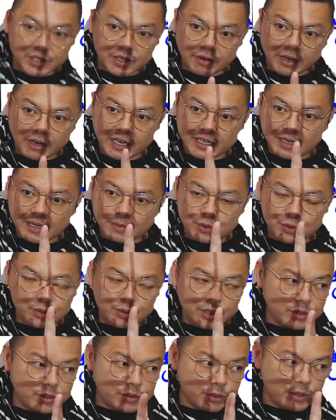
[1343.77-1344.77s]
right? Some
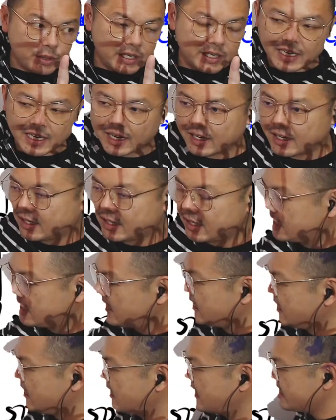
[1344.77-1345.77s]
students do this,
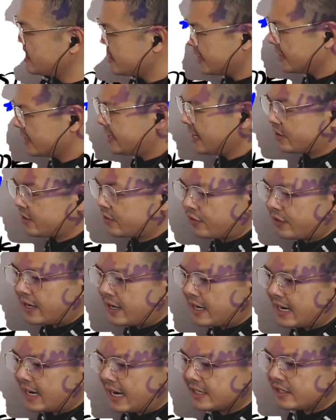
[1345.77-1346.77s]
they take
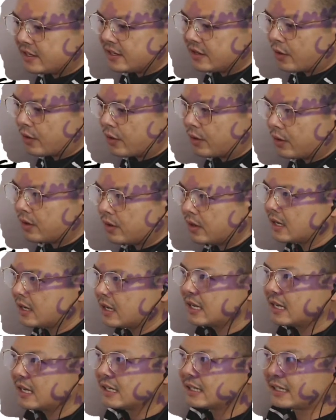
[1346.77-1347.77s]
390
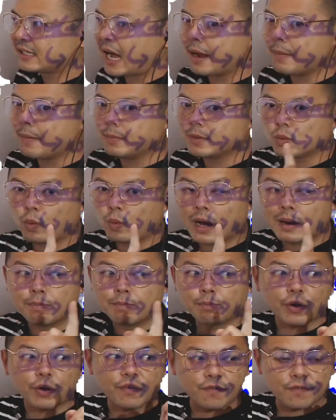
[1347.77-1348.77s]
times
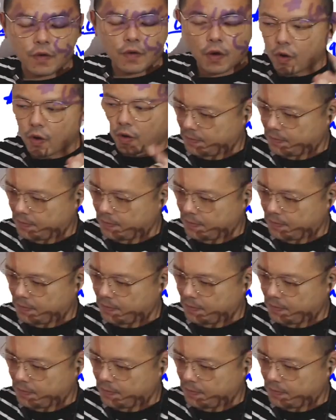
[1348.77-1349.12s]
1.4.